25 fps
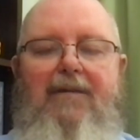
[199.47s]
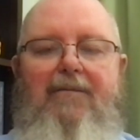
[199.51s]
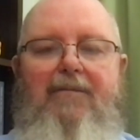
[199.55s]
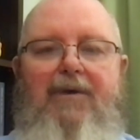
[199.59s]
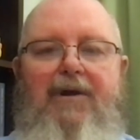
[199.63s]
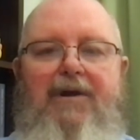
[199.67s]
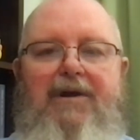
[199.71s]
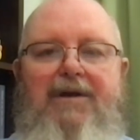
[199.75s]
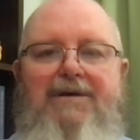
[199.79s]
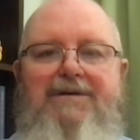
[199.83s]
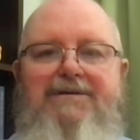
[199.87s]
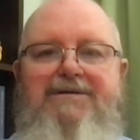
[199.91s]

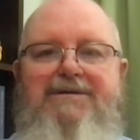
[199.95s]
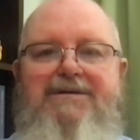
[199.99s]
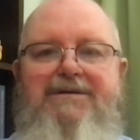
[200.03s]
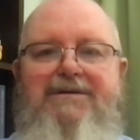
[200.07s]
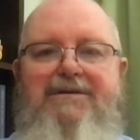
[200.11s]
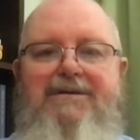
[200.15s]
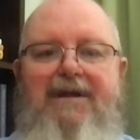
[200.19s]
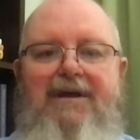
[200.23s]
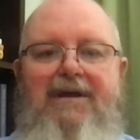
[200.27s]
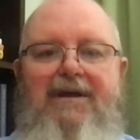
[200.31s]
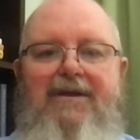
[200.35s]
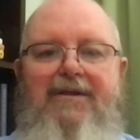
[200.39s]
Because
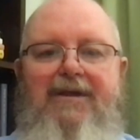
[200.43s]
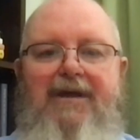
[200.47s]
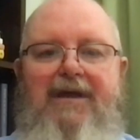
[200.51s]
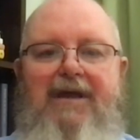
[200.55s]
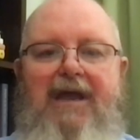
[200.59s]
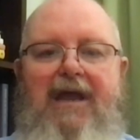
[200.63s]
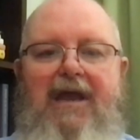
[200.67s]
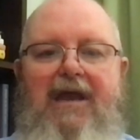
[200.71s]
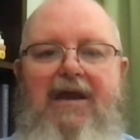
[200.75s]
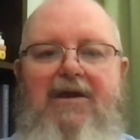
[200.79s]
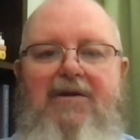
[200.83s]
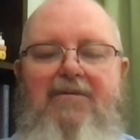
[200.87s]
the
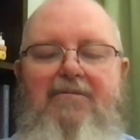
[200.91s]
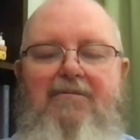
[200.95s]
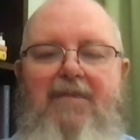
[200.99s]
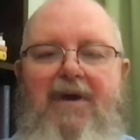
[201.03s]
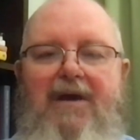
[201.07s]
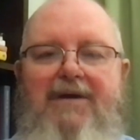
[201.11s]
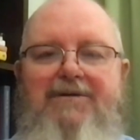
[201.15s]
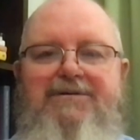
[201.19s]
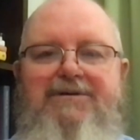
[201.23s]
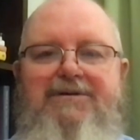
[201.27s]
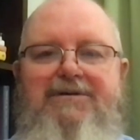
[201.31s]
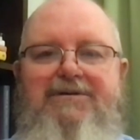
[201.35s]
kingdom
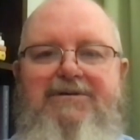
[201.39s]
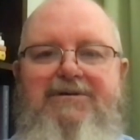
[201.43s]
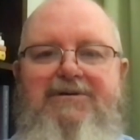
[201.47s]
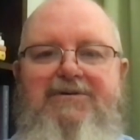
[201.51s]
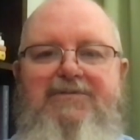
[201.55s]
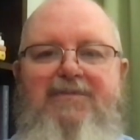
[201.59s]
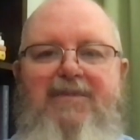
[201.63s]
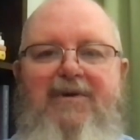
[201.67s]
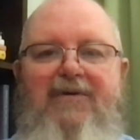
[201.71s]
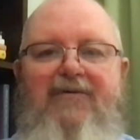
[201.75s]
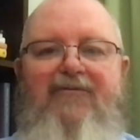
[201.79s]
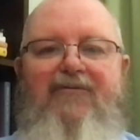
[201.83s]
message
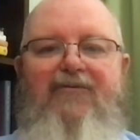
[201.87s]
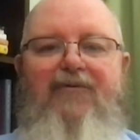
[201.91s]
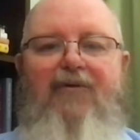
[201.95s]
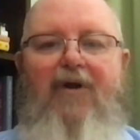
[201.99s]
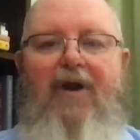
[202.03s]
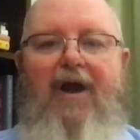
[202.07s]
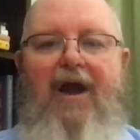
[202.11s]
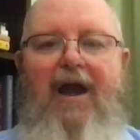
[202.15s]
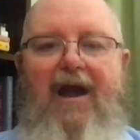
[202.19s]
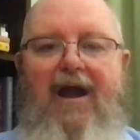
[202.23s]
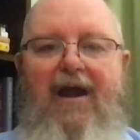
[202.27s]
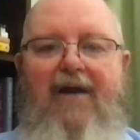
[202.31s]
is meant
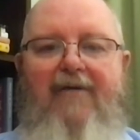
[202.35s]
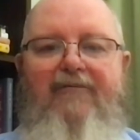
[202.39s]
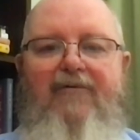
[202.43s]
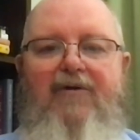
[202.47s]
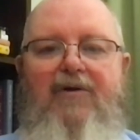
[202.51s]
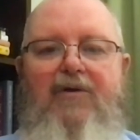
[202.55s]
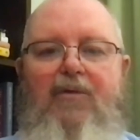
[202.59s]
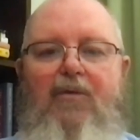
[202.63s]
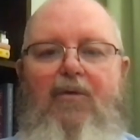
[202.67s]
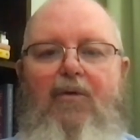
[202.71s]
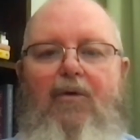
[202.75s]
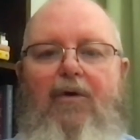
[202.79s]
for
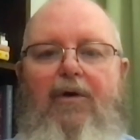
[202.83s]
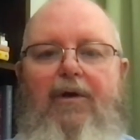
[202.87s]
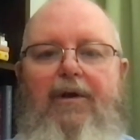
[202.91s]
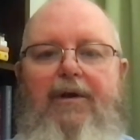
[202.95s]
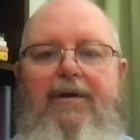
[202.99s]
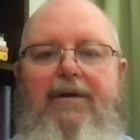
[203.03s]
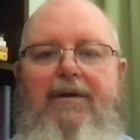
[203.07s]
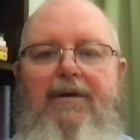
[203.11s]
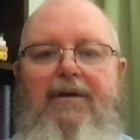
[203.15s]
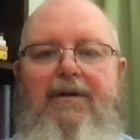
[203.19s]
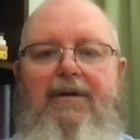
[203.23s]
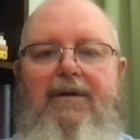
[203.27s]

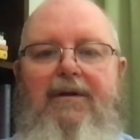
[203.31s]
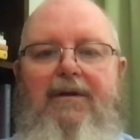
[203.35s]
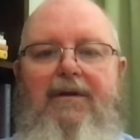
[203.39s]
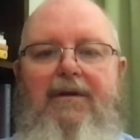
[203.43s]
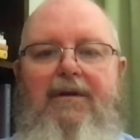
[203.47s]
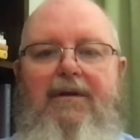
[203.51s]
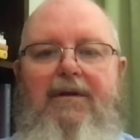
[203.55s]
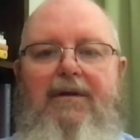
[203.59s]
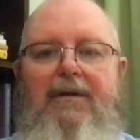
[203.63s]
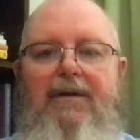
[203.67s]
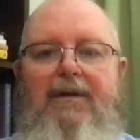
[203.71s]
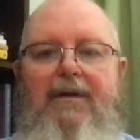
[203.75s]
everyone.
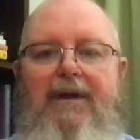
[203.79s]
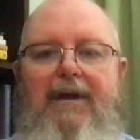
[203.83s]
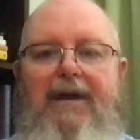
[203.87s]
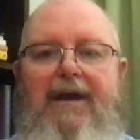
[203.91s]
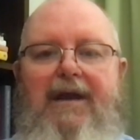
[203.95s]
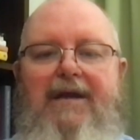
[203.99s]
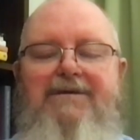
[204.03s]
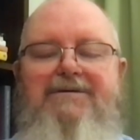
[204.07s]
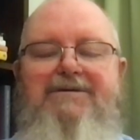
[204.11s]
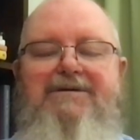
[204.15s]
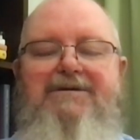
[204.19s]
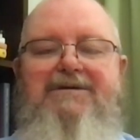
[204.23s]
And
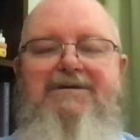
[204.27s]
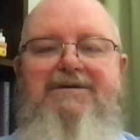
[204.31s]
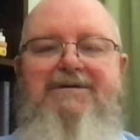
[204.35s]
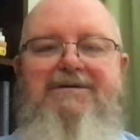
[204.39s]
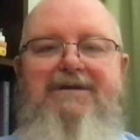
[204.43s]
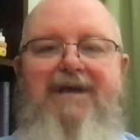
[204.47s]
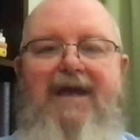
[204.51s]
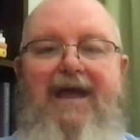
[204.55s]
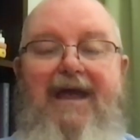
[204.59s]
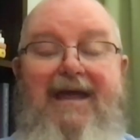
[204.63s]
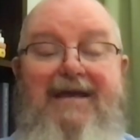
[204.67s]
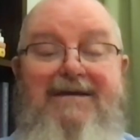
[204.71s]
as,
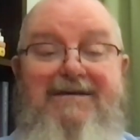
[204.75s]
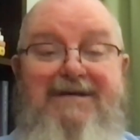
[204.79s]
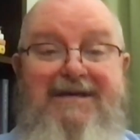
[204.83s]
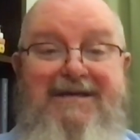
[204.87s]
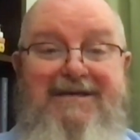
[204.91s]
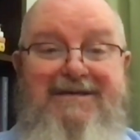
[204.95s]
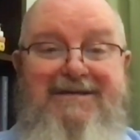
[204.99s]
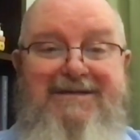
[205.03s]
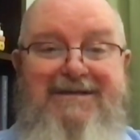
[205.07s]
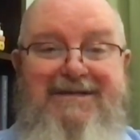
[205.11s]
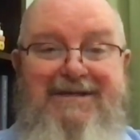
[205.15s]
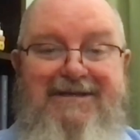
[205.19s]
as
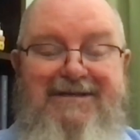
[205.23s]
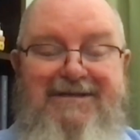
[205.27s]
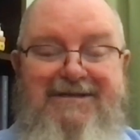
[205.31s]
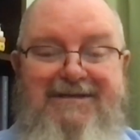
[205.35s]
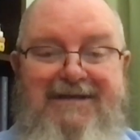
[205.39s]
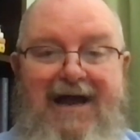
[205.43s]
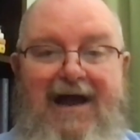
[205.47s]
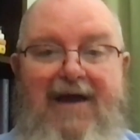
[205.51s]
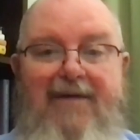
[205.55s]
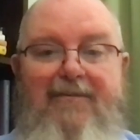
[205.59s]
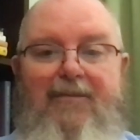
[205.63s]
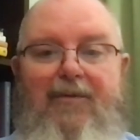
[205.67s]
his
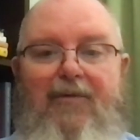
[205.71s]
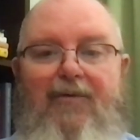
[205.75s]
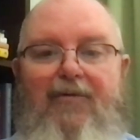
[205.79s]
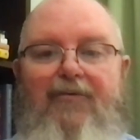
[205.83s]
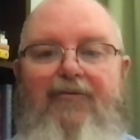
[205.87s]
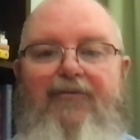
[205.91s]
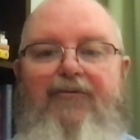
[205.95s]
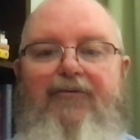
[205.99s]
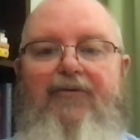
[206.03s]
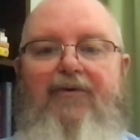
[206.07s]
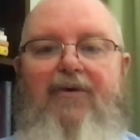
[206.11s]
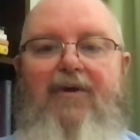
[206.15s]

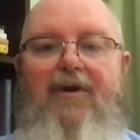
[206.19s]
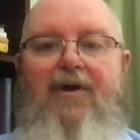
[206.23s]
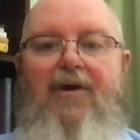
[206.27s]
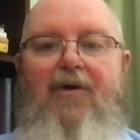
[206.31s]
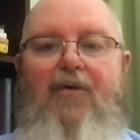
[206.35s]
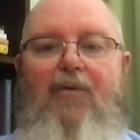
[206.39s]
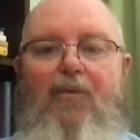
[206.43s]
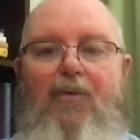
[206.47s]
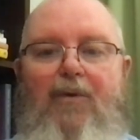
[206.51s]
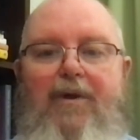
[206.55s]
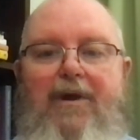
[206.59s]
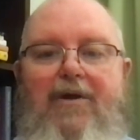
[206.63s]
disciples,
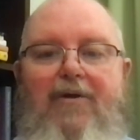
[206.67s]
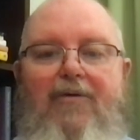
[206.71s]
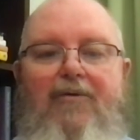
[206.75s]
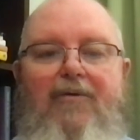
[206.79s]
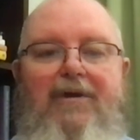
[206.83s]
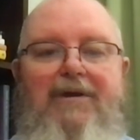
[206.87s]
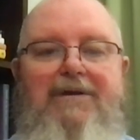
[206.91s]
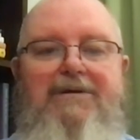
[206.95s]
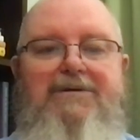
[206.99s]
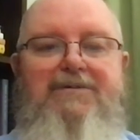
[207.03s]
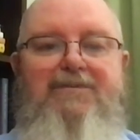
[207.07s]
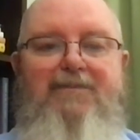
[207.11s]
we
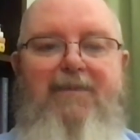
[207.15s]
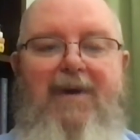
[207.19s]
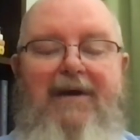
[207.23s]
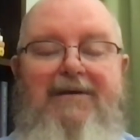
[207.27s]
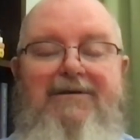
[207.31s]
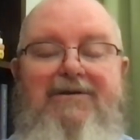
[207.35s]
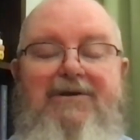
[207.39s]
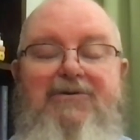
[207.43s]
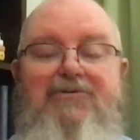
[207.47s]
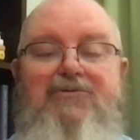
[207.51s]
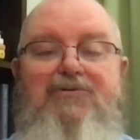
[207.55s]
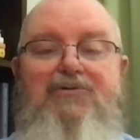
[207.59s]
are
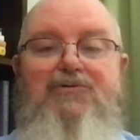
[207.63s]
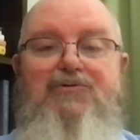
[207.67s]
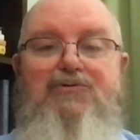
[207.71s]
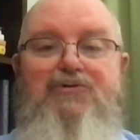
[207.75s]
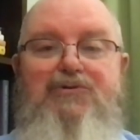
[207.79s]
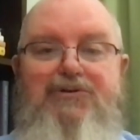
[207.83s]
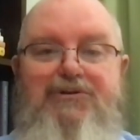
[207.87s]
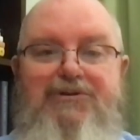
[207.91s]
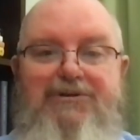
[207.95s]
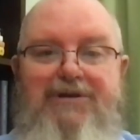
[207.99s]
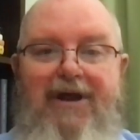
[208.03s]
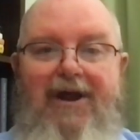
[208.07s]
expected to
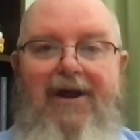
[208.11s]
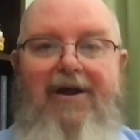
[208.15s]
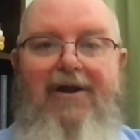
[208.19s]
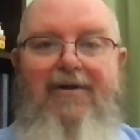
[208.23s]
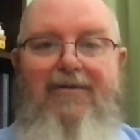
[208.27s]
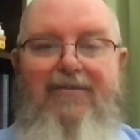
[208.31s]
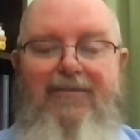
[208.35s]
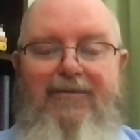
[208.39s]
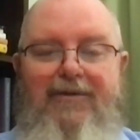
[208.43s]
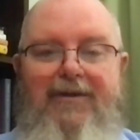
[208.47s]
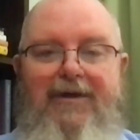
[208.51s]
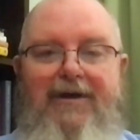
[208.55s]

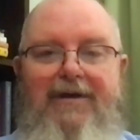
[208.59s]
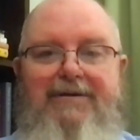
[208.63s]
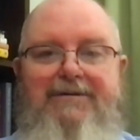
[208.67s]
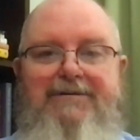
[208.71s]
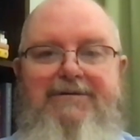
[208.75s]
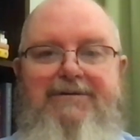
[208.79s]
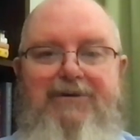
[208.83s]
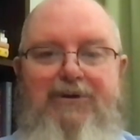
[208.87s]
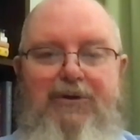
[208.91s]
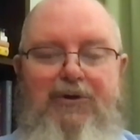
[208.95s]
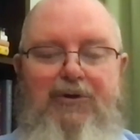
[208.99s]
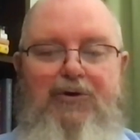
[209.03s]
share
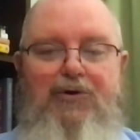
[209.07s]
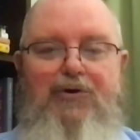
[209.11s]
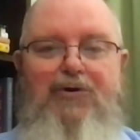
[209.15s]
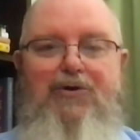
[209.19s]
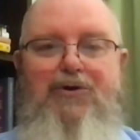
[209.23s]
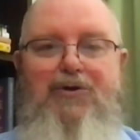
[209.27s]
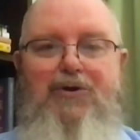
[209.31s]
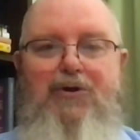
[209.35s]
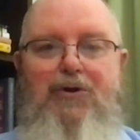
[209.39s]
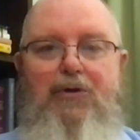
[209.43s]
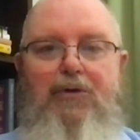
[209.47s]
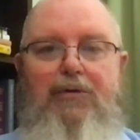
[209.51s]
this
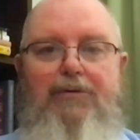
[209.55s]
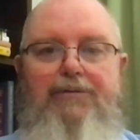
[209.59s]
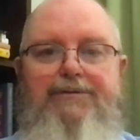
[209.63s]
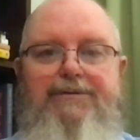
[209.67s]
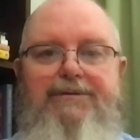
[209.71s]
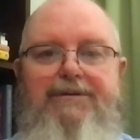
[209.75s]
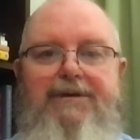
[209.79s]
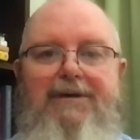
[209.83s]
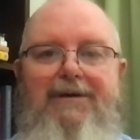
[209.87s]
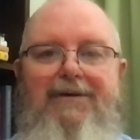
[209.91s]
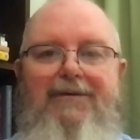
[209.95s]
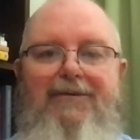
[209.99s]
good
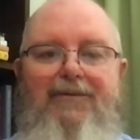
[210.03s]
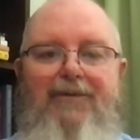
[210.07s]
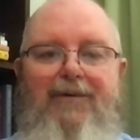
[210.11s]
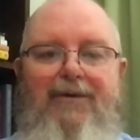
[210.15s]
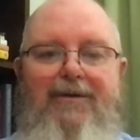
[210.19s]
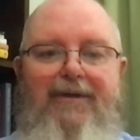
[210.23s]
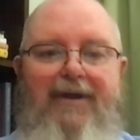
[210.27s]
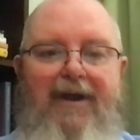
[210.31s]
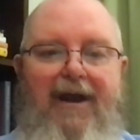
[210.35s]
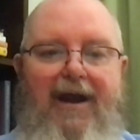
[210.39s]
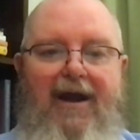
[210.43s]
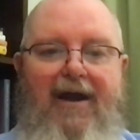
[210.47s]
news
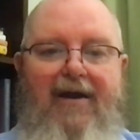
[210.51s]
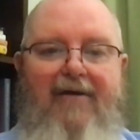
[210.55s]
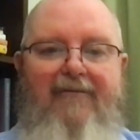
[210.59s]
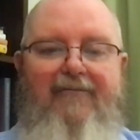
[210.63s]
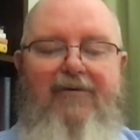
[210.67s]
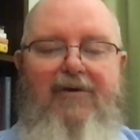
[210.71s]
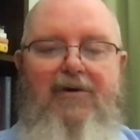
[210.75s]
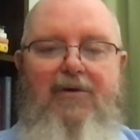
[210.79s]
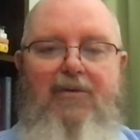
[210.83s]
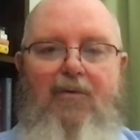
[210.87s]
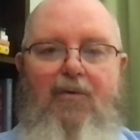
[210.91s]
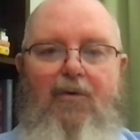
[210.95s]
with
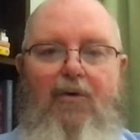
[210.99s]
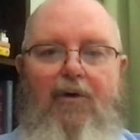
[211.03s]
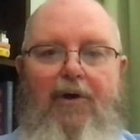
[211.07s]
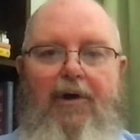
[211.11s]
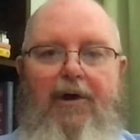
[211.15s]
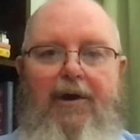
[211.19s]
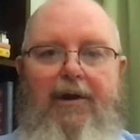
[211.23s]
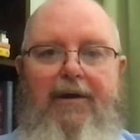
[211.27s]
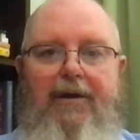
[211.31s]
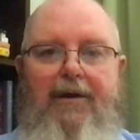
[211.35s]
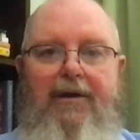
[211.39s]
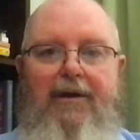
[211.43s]

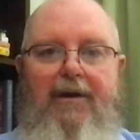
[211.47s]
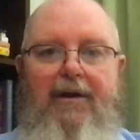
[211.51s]
everyone.